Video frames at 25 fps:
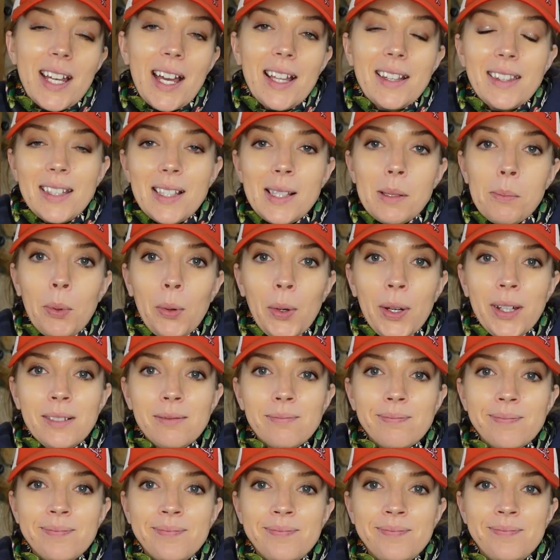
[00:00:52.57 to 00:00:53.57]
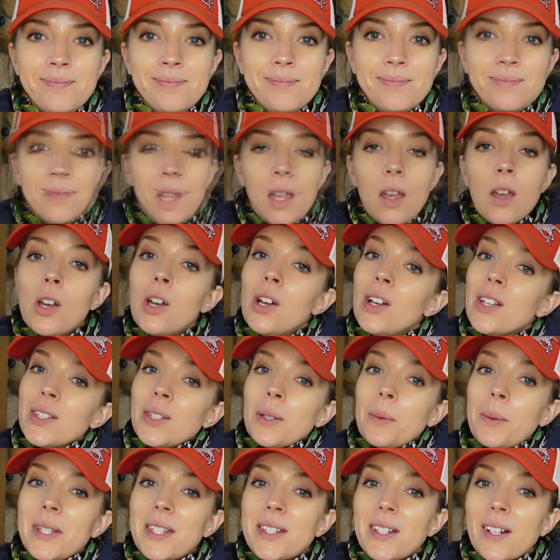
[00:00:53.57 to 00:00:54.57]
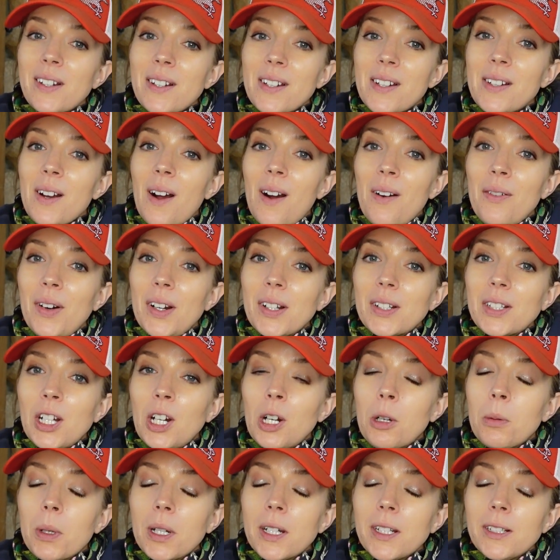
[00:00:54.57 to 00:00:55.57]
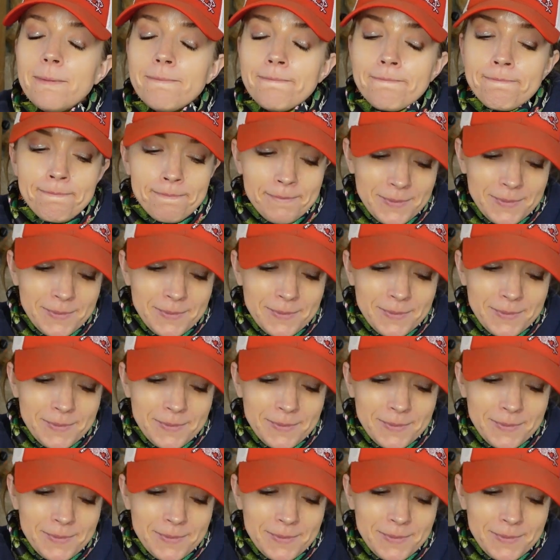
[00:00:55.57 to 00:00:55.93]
at this point. So we started off October